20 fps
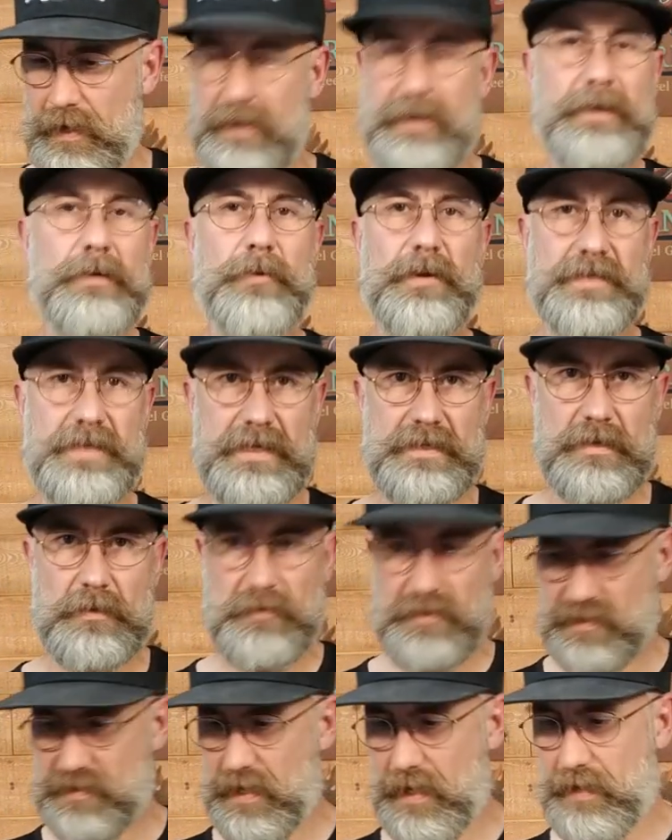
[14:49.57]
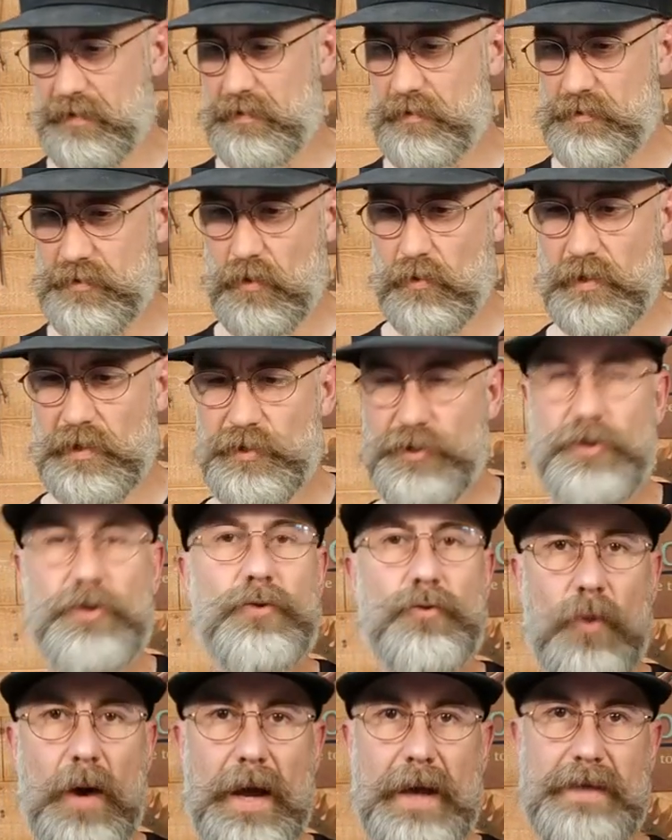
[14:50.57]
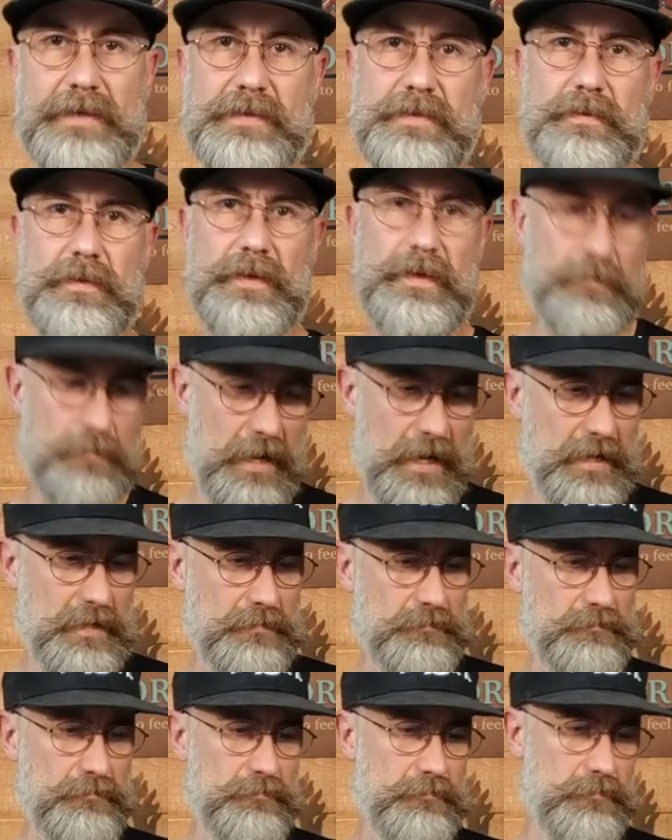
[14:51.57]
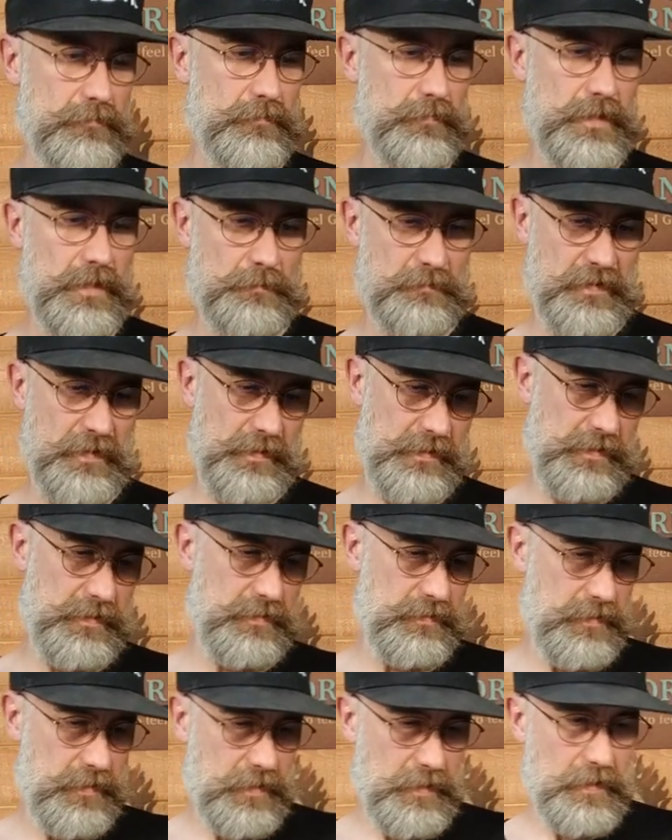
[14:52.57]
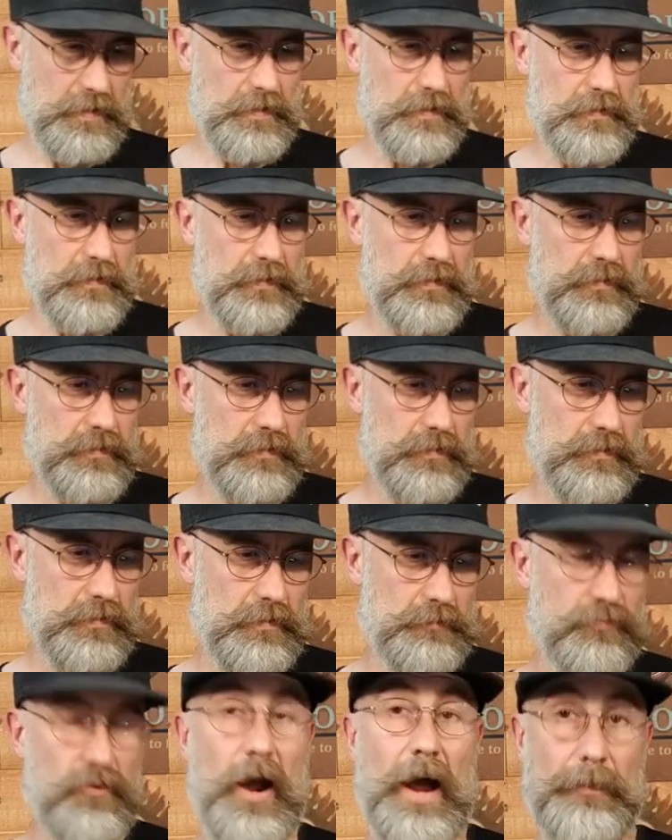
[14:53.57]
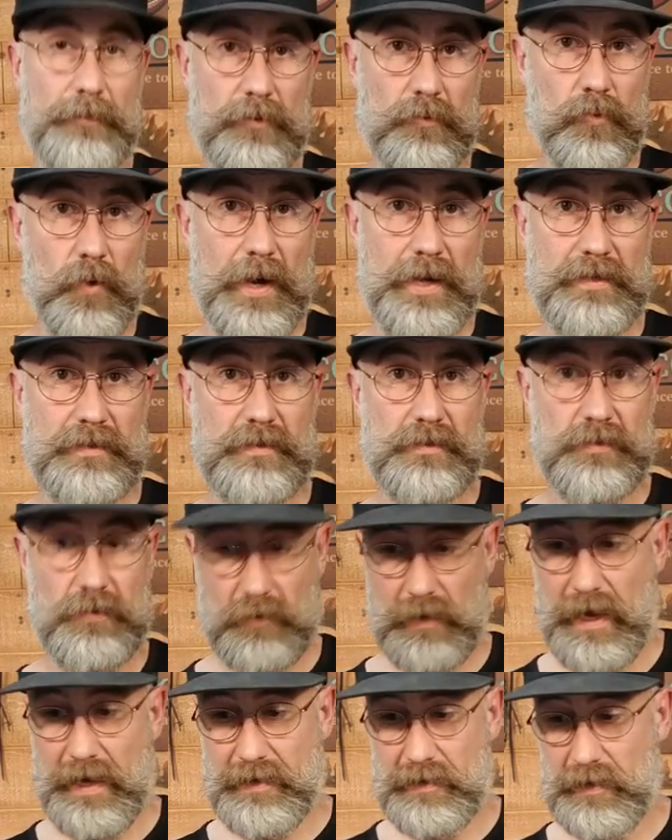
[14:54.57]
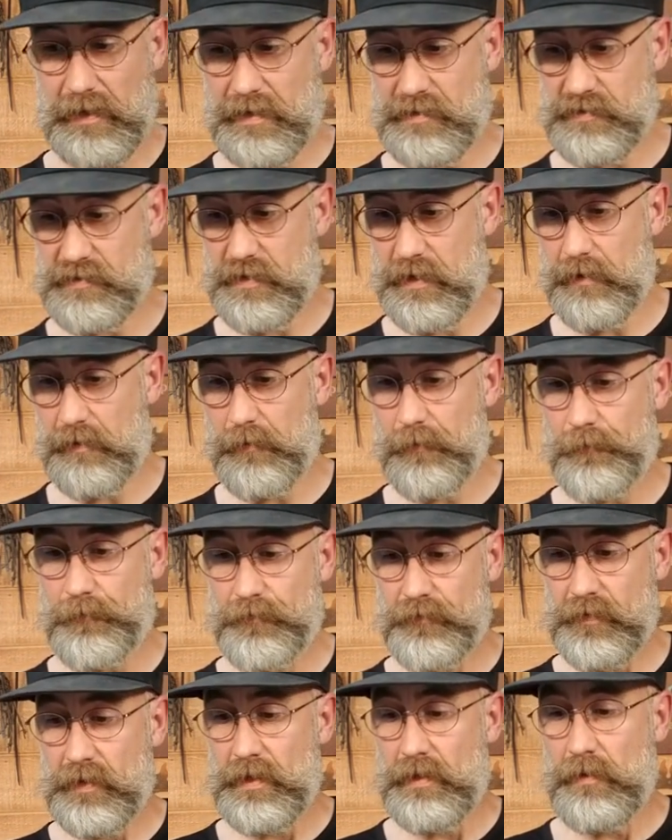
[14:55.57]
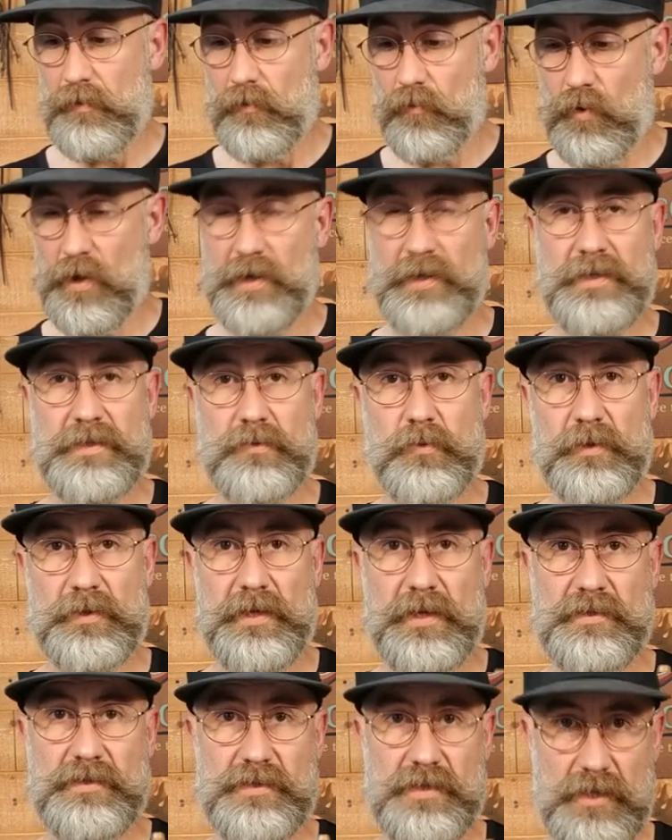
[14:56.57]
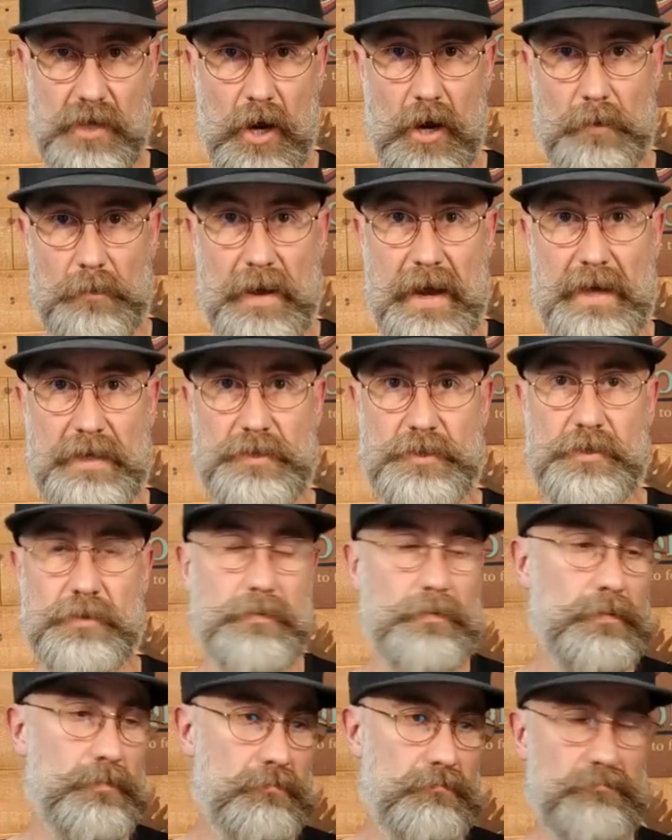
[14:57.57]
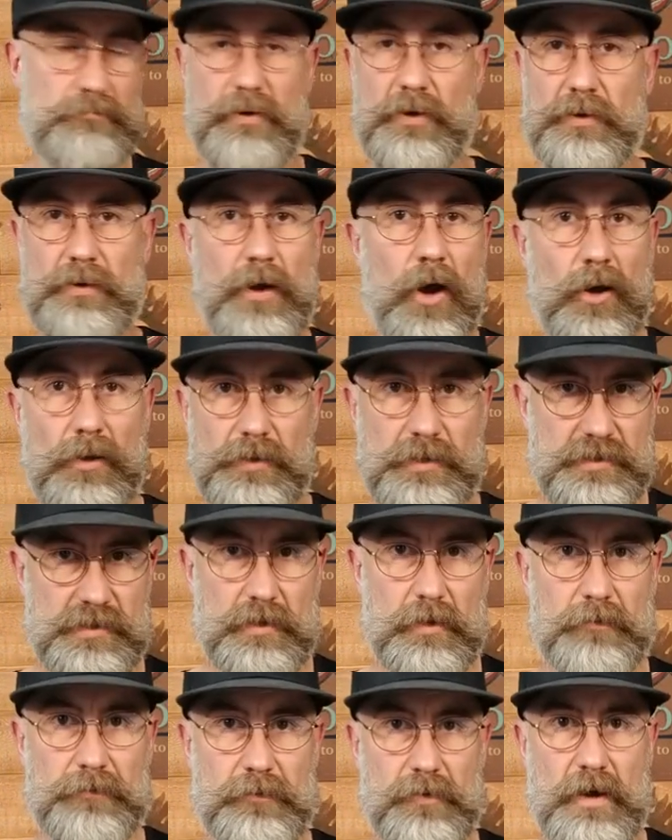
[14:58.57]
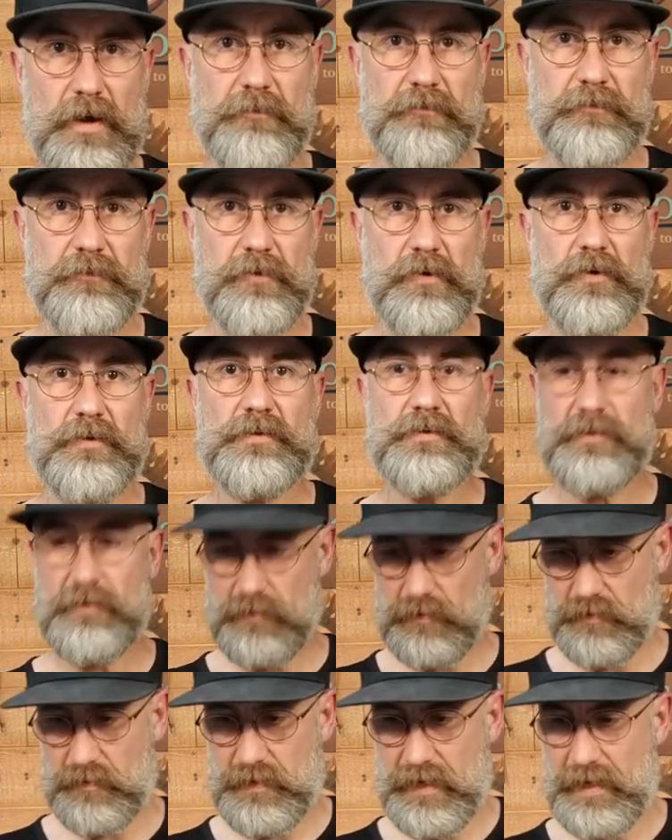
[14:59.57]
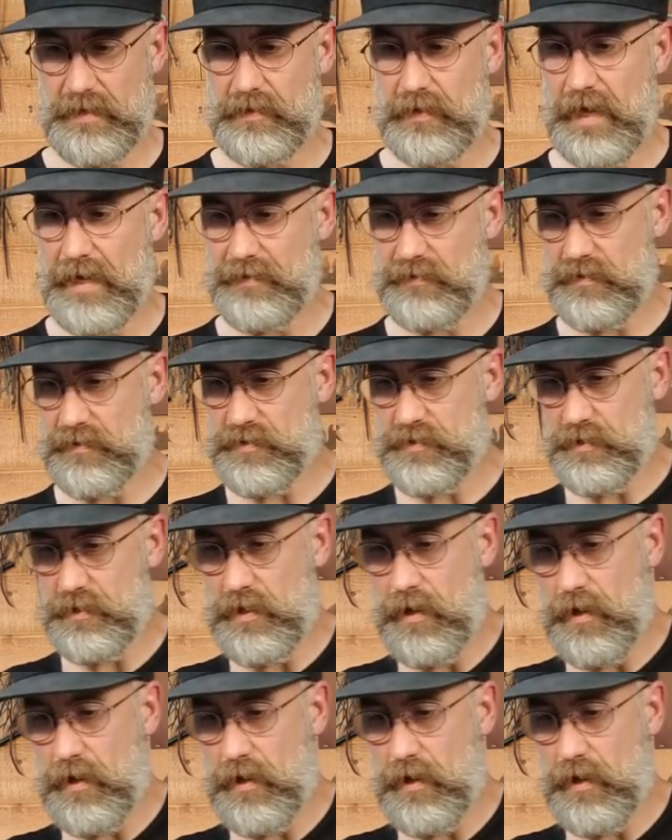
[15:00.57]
Anyways, as I was saying, there's only 2 ways, in my opinion, proper ways to light a Lancero. One is with a cigar match. Burn all the sulfur off first, then light the